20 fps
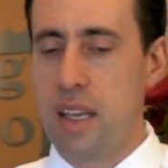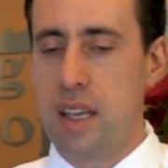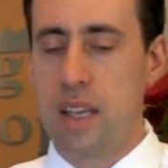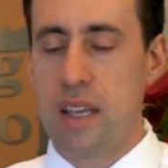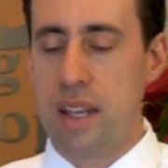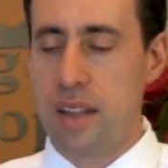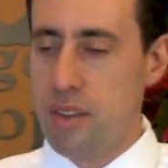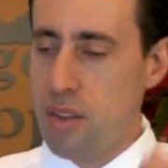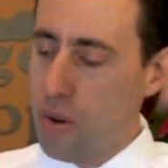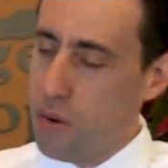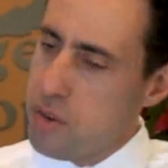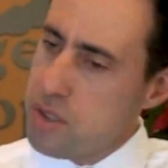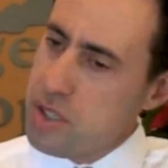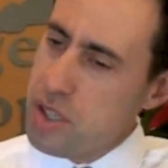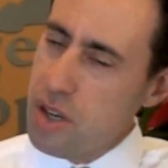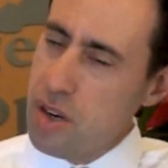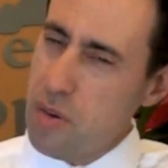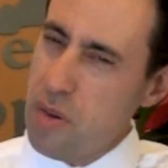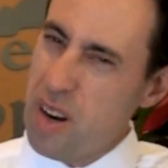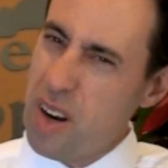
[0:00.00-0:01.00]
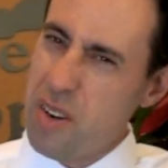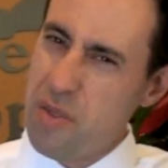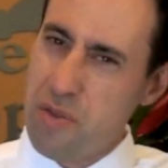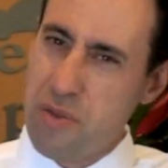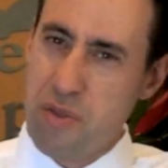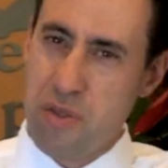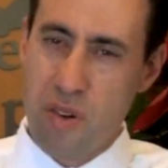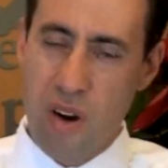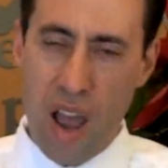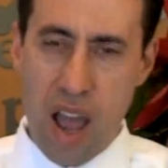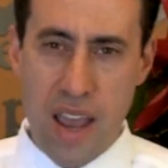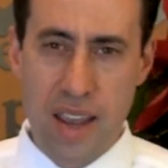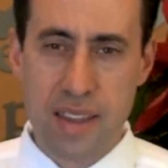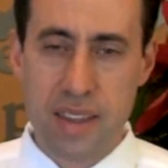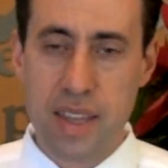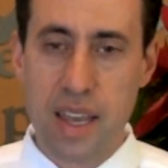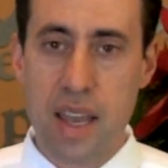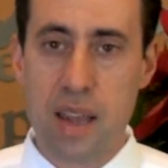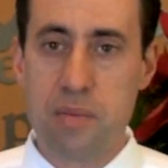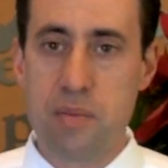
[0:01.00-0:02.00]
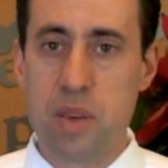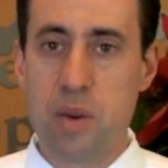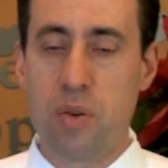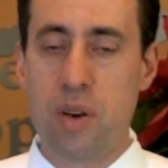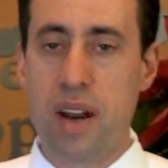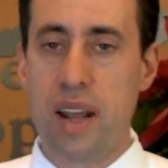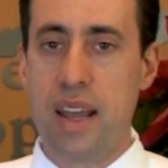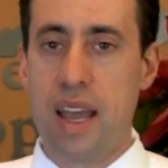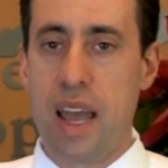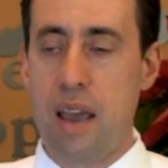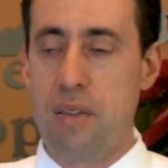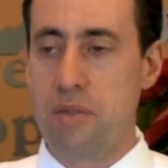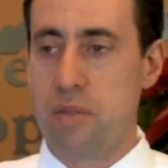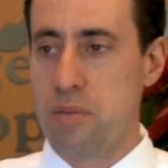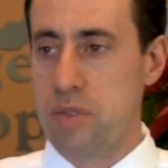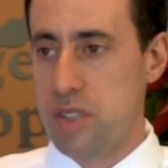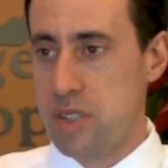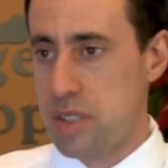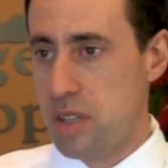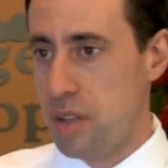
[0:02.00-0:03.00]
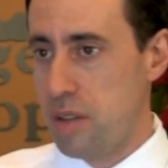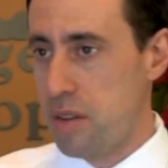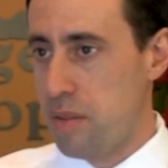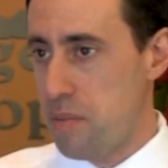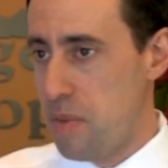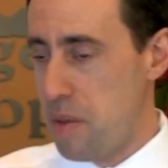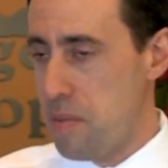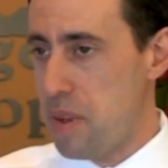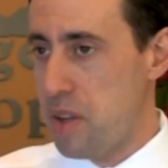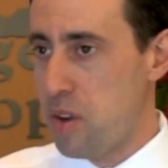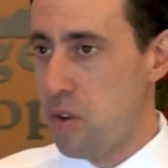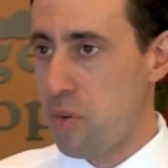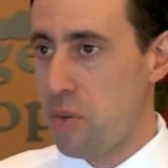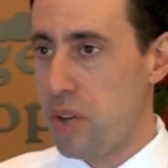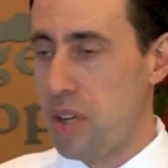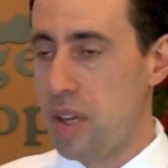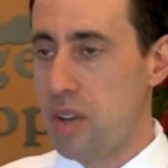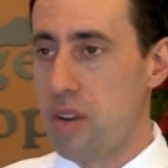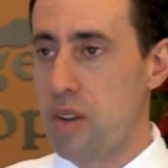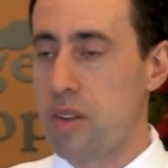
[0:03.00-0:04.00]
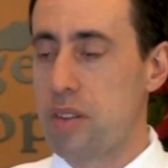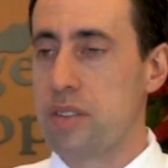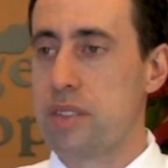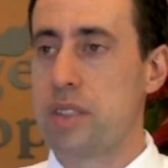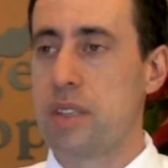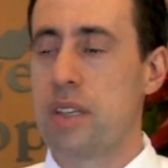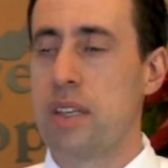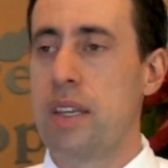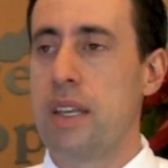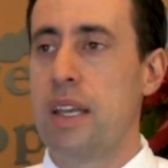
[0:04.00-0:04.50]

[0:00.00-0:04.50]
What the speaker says: and those you don't want to fry them, you want to have them just maybe grilled.